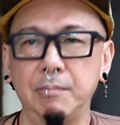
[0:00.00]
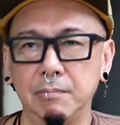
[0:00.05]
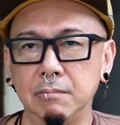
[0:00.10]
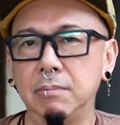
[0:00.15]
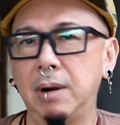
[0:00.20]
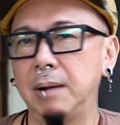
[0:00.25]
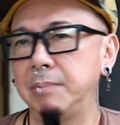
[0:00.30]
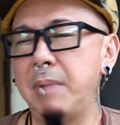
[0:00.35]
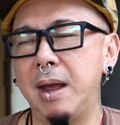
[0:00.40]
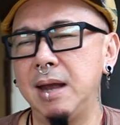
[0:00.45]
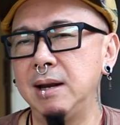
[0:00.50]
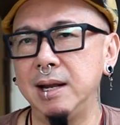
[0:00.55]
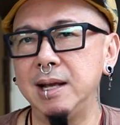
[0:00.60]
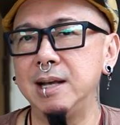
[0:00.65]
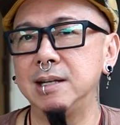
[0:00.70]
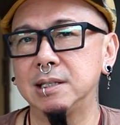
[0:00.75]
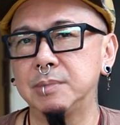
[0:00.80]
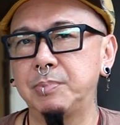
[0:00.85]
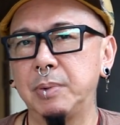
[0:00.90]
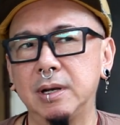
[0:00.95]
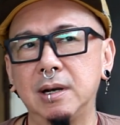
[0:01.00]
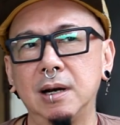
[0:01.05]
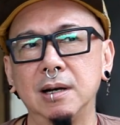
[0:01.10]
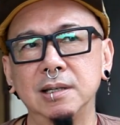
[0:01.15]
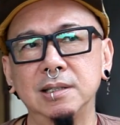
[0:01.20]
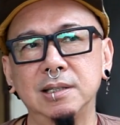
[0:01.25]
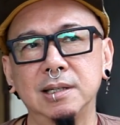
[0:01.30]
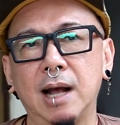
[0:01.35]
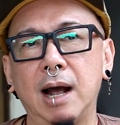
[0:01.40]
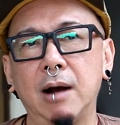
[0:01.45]
but mainly it's
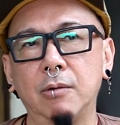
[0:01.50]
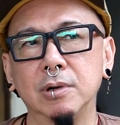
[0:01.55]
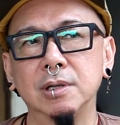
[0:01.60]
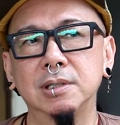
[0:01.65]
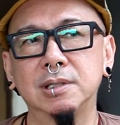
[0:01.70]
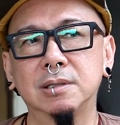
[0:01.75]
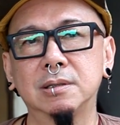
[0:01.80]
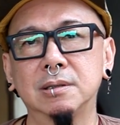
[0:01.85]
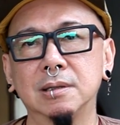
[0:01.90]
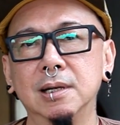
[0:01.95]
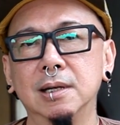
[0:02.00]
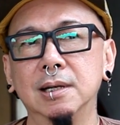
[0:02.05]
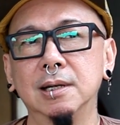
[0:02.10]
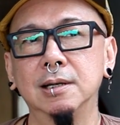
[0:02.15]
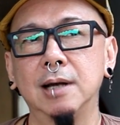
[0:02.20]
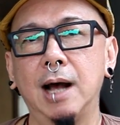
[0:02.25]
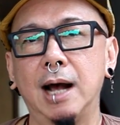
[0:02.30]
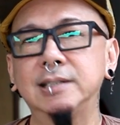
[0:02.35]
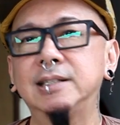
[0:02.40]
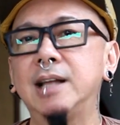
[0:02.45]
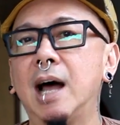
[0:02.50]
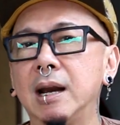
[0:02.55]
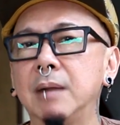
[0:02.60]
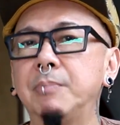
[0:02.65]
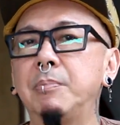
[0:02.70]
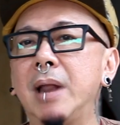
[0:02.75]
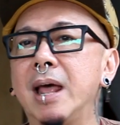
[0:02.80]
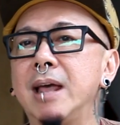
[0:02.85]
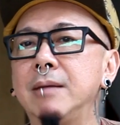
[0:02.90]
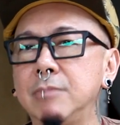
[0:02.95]
because I
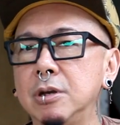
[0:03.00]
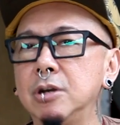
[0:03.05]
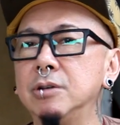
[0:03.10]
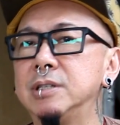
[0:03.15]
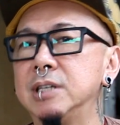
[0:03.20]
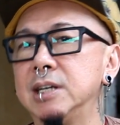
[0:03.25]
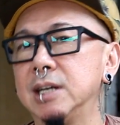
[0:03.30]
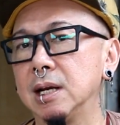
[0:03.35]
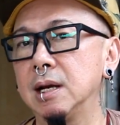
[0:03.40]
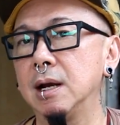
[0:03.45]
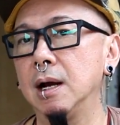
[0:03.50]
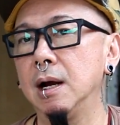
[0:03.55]
started playing music